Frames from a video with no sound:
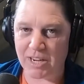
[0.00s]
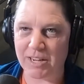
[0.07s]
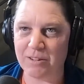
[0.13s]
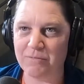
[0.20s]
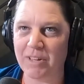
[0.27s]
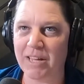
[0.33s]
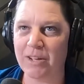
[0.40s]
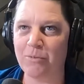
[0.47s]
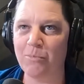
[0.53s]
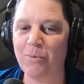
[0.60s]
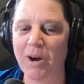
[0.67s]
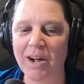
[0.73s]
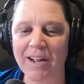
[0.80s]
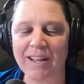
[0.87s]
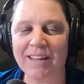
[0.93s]
kind of like,
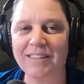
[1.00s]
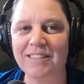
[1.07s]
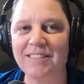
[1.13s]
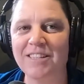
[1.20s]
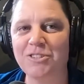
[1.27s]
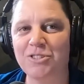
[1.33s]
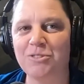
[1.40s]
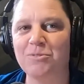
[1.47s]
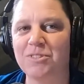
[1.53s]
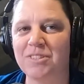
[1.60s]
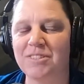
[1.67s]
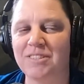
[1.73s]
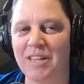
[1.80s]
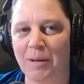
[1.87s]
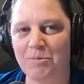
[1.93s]
why did they choose
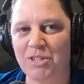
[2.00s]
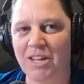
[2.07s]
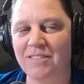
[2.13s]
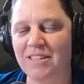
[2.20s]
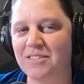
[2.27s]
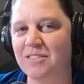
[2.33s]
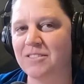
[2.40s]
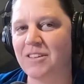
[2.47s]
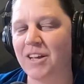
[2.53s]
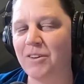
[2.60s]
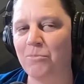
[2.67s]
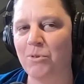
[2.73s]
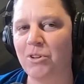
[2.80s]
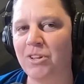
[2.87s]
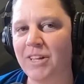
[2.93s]
Snapchat? And this is kind
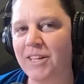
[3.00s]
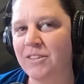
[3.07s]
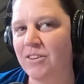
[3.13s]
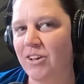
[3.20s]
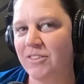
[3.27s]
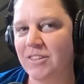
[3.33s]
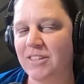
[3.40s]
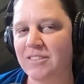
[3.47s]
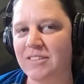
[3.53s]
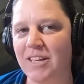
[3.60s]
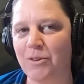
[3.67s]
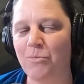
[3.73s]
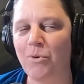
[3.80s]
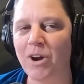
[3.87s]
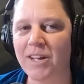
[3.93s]
of, we'll end it on this.
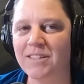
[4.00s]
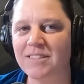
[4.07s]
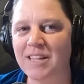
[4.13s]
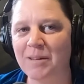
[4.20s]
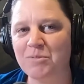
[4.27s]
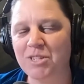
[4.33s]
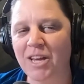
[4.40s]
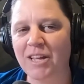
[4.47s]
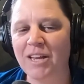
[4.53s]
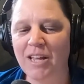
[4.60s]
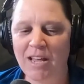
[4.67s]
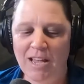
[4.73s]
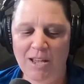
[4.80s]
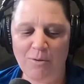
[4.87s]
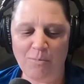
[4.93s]
Like, why Snapchat
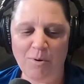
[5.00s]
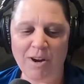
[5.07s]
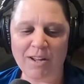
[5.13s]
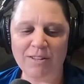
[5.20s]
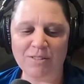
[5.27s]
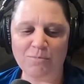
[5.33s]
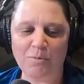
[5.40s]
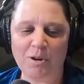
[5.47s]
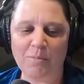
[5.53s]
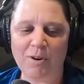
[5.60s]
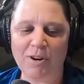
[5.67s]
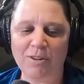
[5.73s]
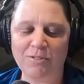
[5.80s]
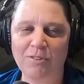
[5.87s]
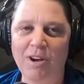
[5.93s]
and why is
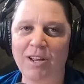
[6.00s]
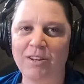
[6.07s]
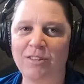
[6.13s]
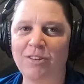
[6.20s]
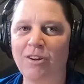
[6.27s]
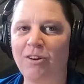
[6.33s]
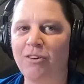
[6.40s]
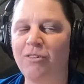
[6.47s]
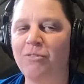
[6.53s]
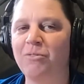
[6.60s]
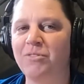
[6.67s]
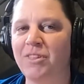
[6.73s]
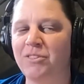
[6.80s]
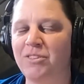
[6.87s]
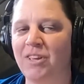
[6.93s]
Walmart trying to
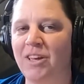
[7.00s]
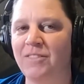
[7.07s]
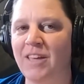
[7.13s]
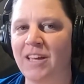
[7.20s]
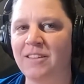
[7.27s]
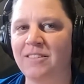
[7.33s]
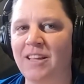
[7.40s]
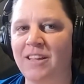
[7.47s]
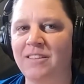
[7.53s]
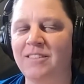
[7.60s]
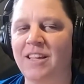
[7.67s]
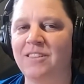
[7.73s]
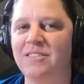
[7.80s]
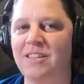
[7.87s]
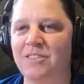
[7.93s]
go
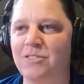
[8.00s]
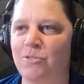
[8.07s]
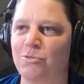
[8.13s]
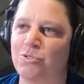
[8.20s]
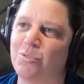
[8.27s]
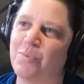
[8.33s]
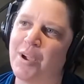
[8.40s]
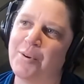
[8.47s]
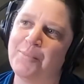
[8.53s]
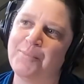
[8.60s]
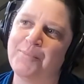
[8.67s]
that social route?